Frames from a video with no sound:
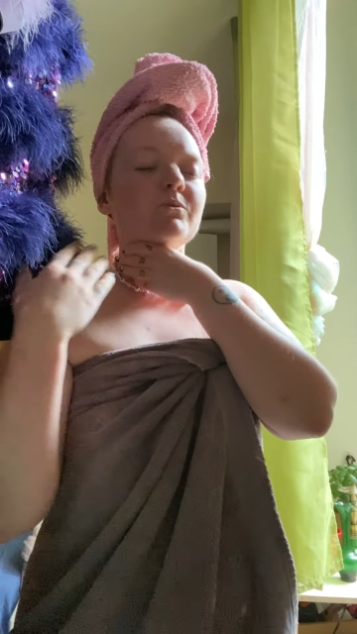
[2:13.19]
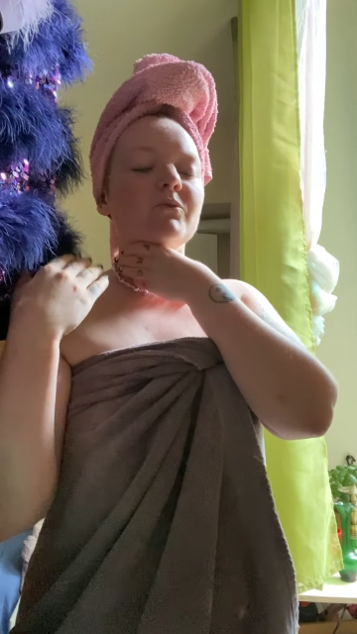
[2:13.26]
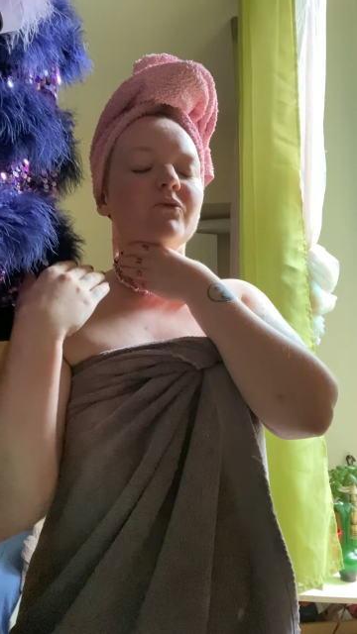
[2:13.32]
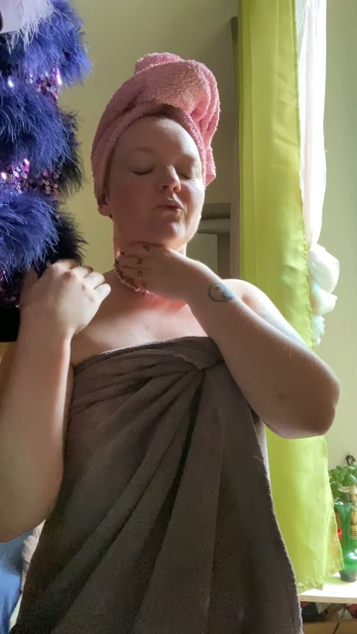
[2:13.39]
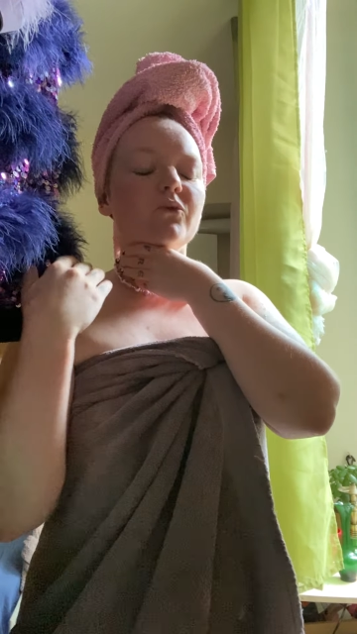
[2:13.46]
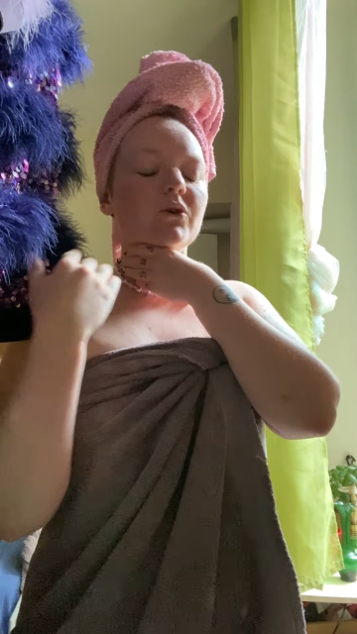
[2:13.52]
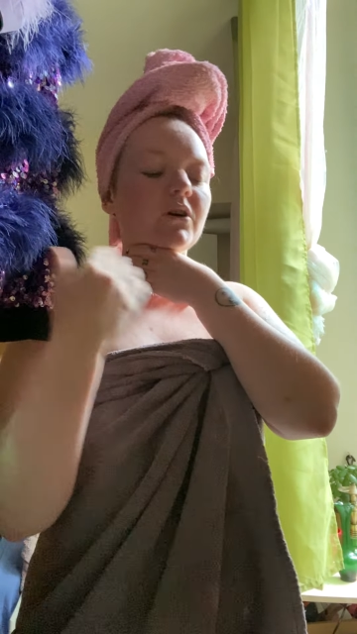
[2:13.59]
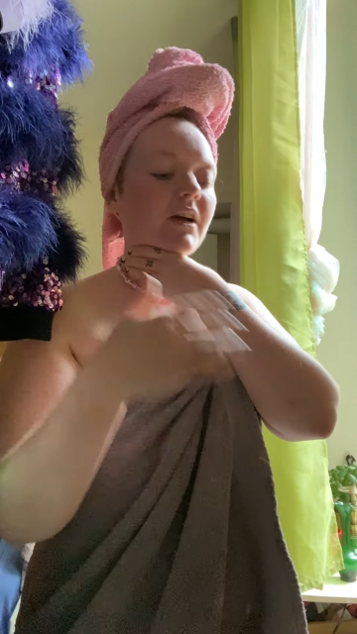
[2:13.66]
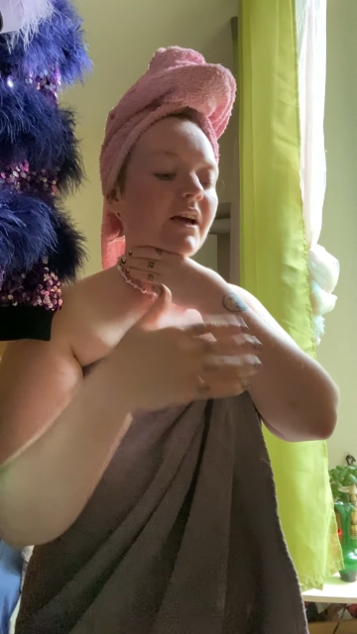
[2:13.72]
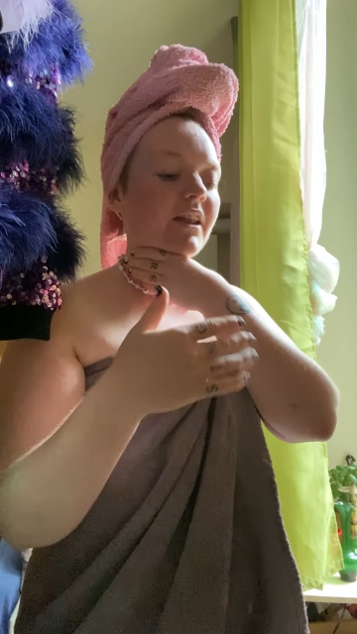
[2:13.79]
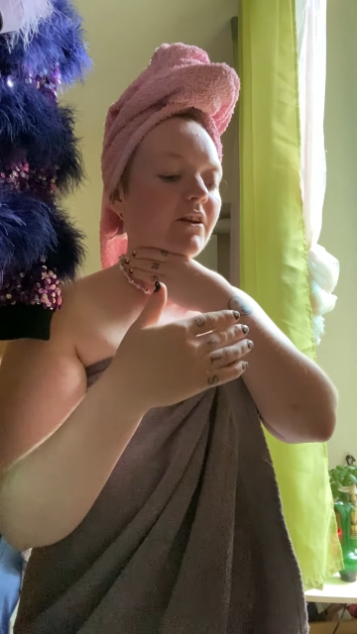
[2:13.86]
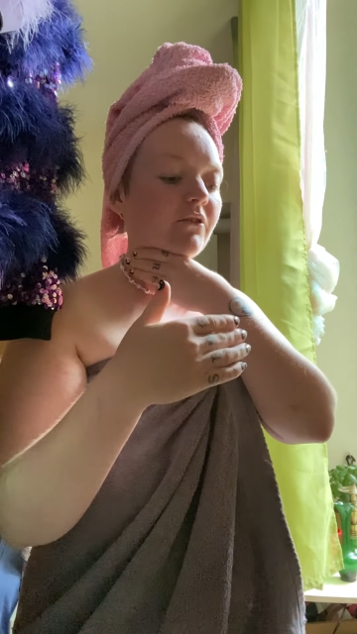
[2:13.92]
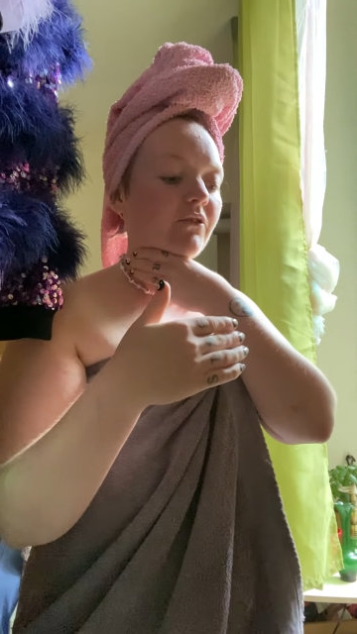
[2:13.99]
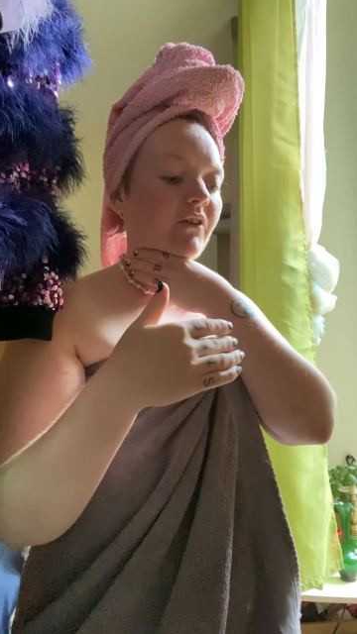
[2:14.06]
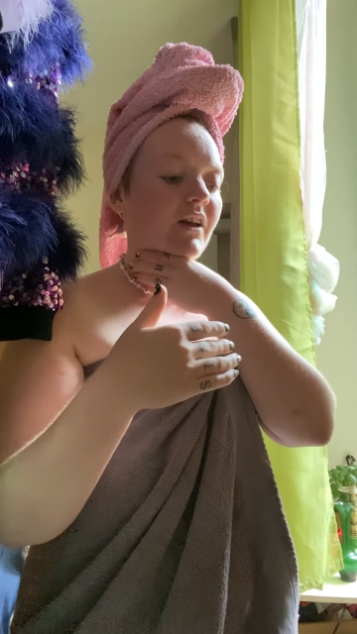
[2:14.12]
before
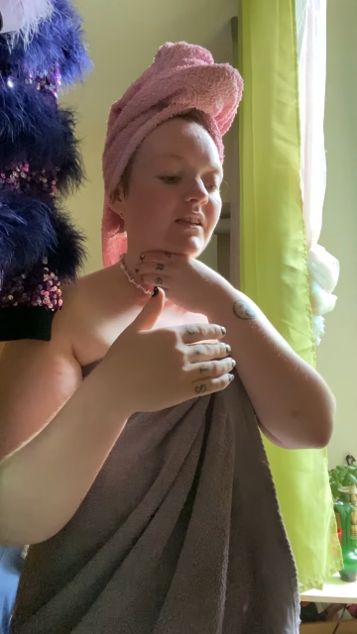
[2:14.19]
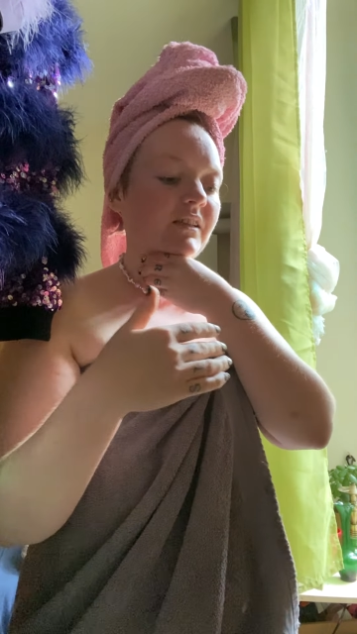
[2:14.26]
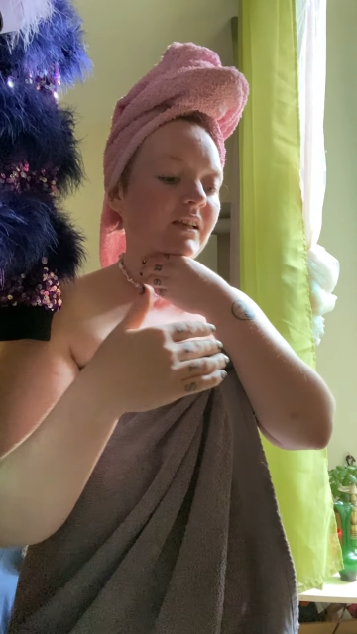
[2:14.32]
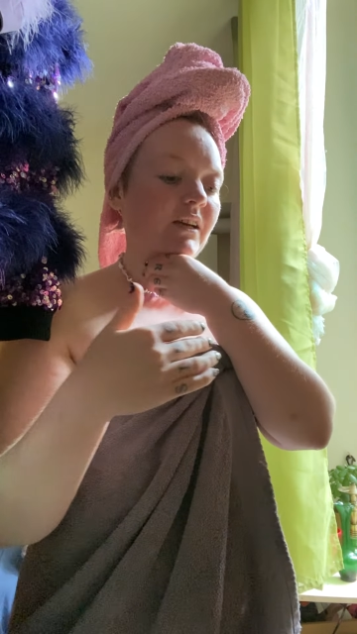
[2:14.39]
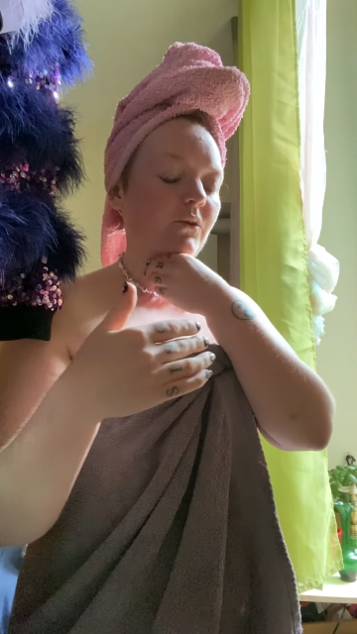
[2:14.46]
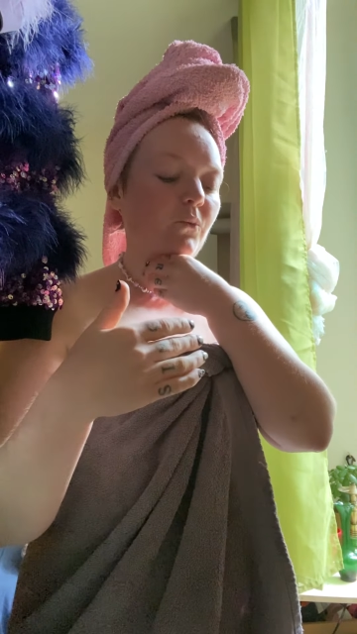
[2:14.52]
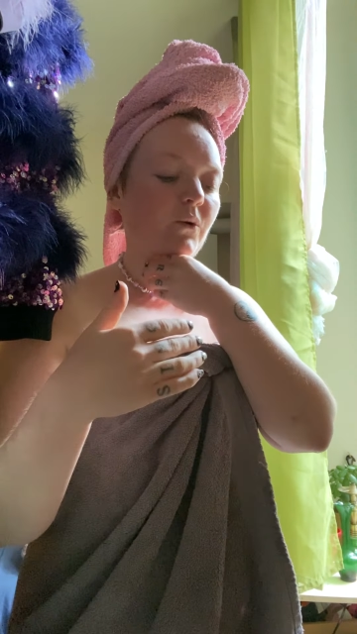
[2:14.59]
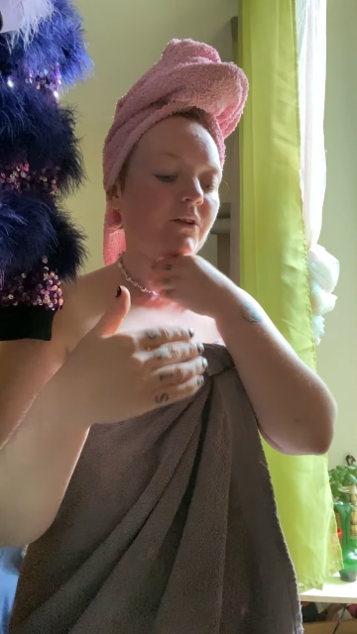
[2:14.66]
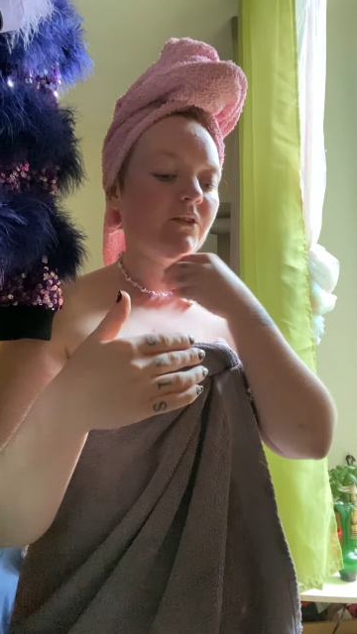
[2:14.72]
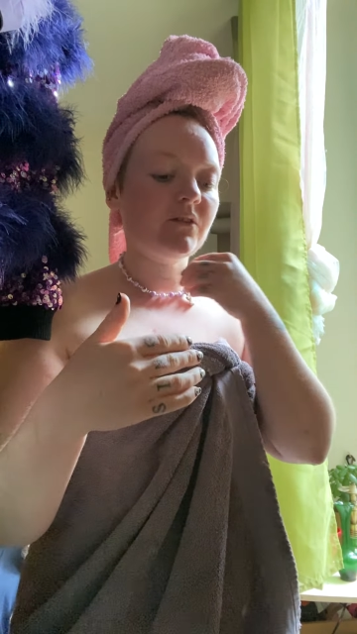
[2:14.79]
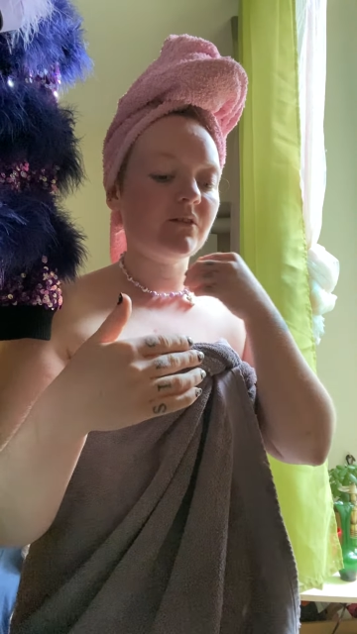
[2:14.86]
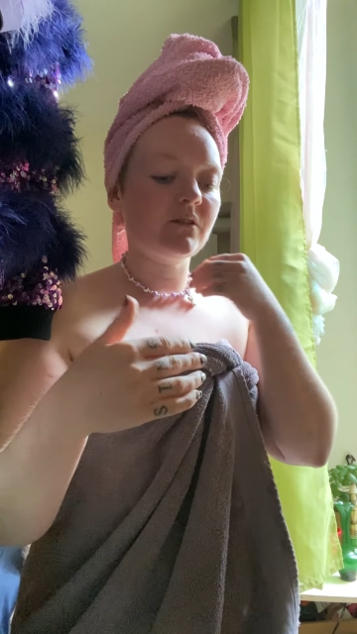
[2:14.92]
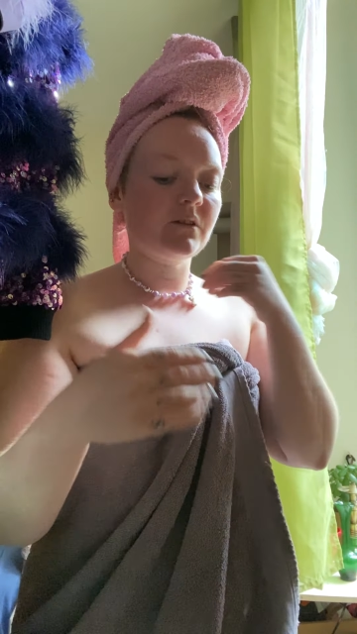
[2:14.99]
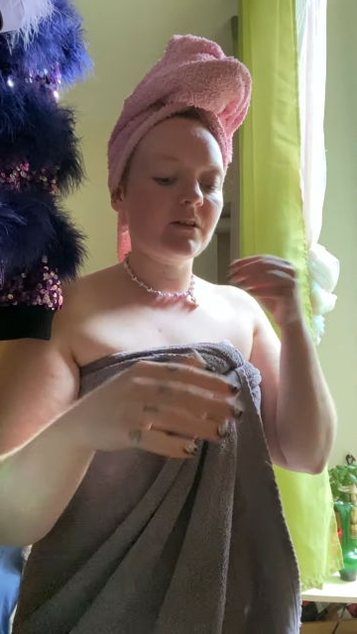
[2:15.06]
interfacing with